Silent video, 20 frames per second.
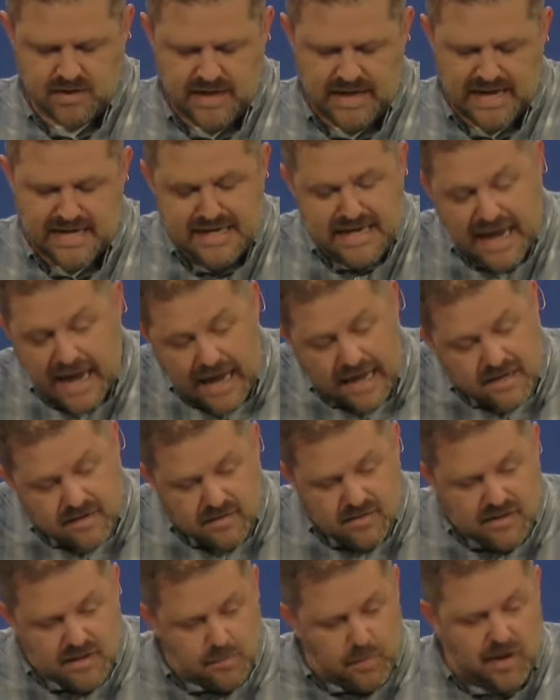And
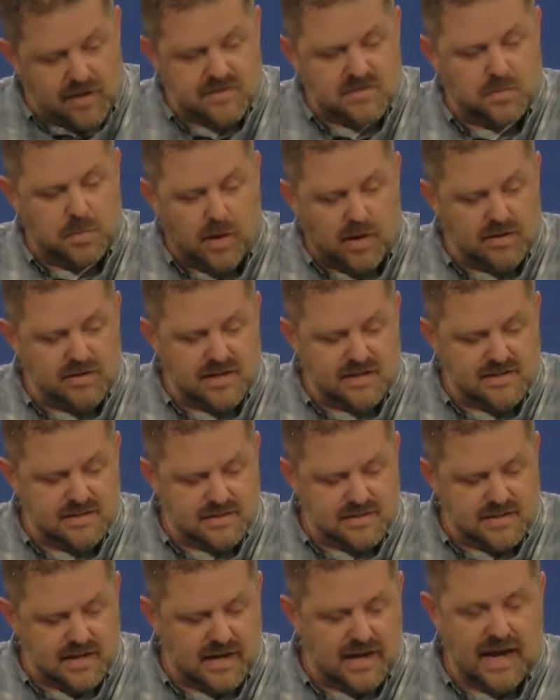yet, the Apostle Paul
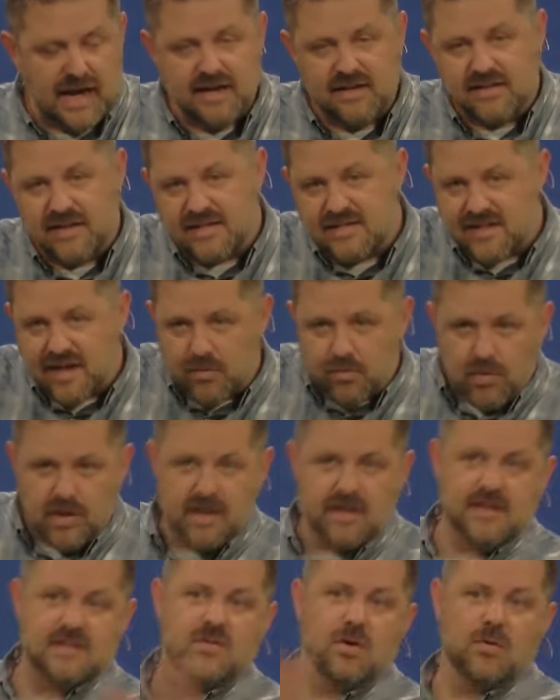doesn't say, hey, let's get rid
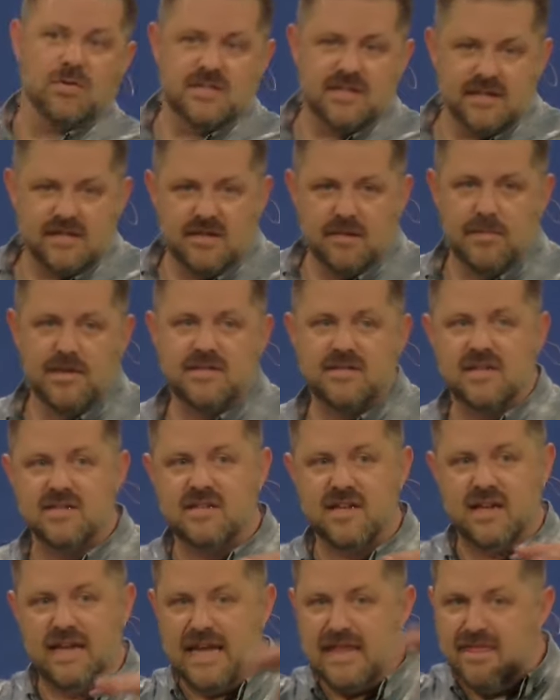of this whole system. He
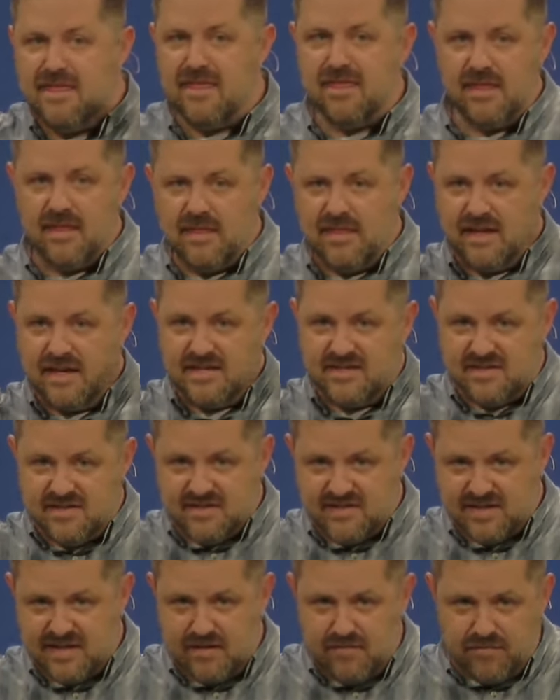says, in this
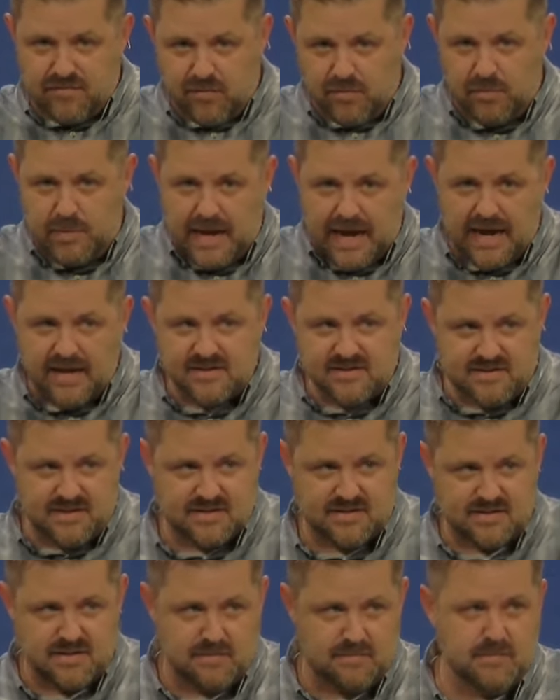sinful, bad
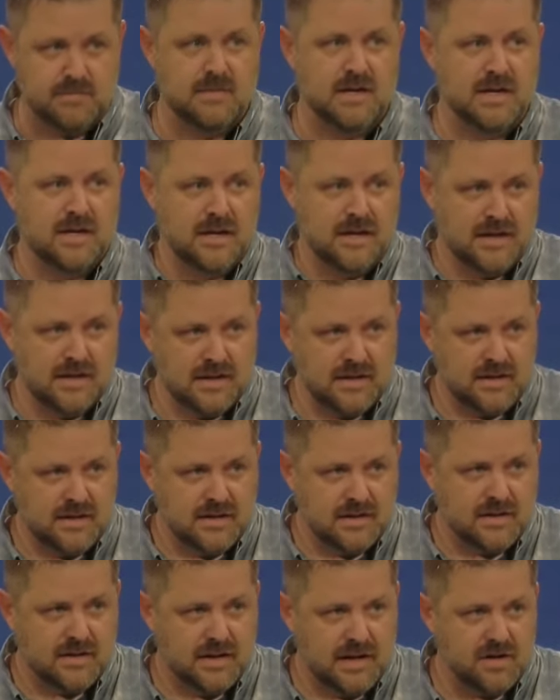system,
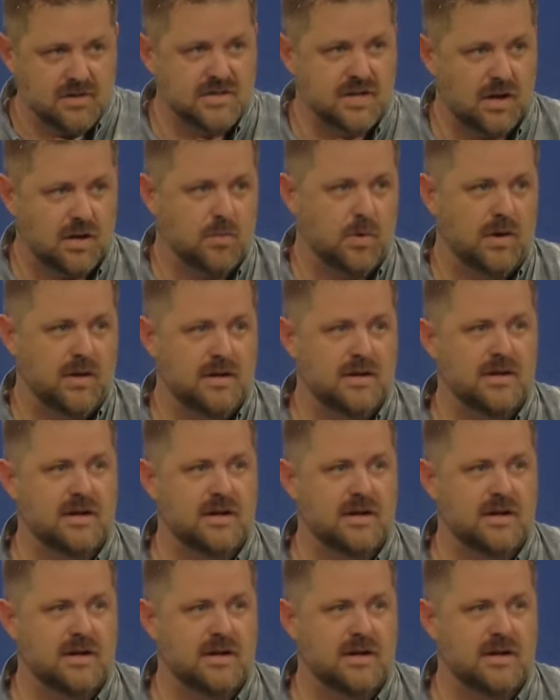here's how I want you to